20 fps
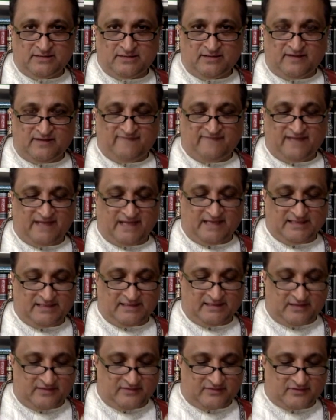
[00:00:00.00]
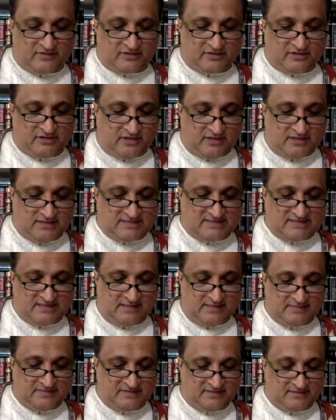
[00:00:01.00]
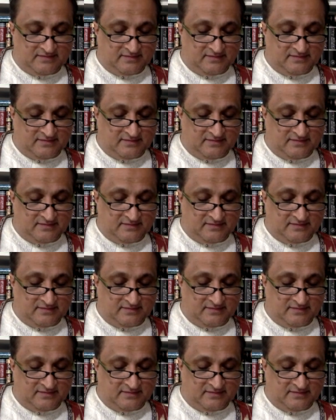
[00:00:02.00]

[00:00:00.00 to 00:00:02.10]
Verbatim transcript: of any other concept,